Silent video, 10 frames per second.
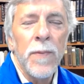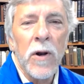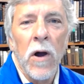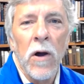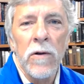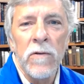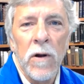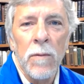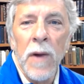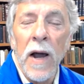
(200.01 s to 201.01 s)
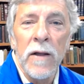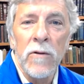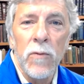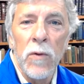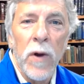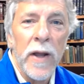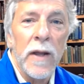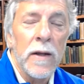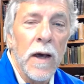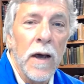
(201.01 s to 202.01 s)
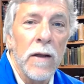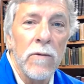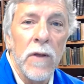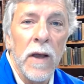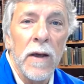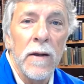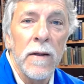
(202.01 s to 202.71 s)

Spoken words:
in our hearts and our minds we recognize that.